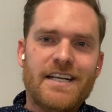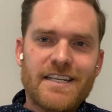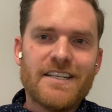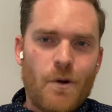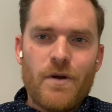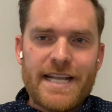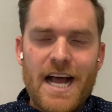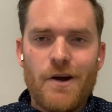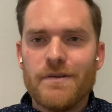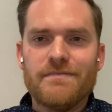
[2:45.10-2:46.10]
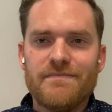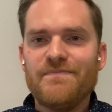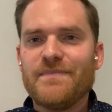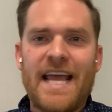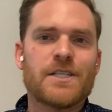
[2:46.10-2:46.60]
going down
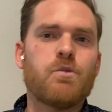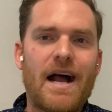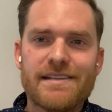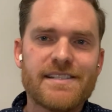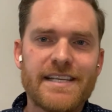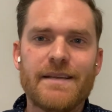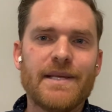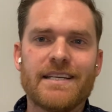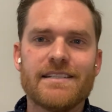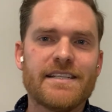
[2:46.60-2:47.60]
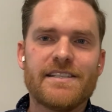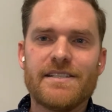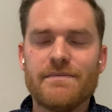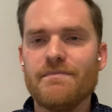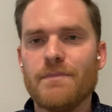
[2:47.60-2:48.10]
XYZ because
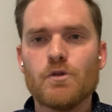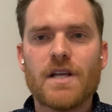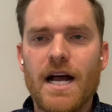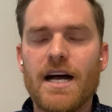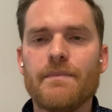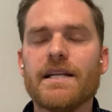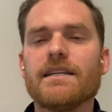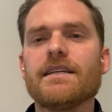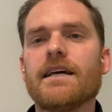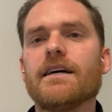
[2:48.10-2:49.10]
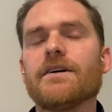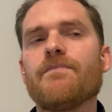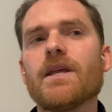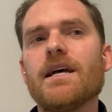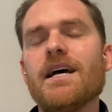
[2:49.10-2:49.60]
it's most common.
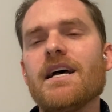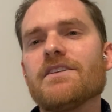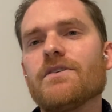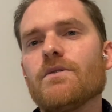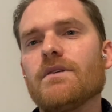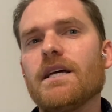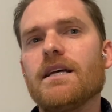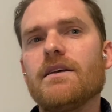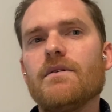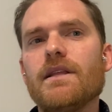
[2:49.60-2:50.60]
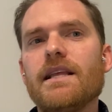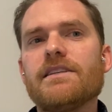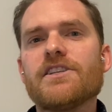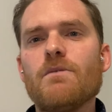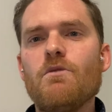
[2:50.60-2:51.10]
So
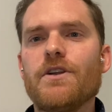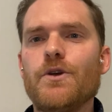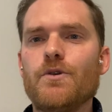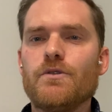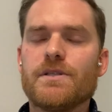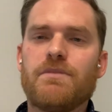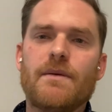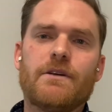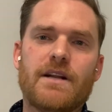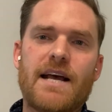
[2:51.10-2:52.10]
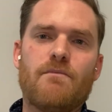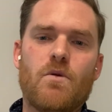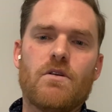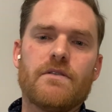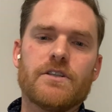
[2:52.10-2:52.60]
someone who is probably going to have
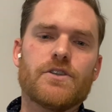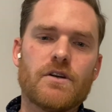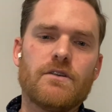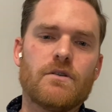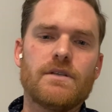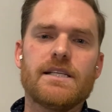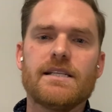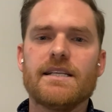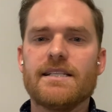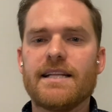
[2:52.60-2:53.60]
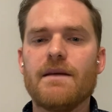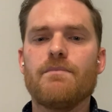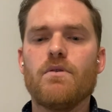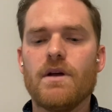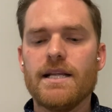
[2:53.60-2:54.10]
more of a cervical dizziness
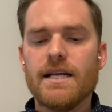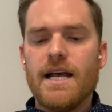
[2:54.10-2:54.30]
standpoint,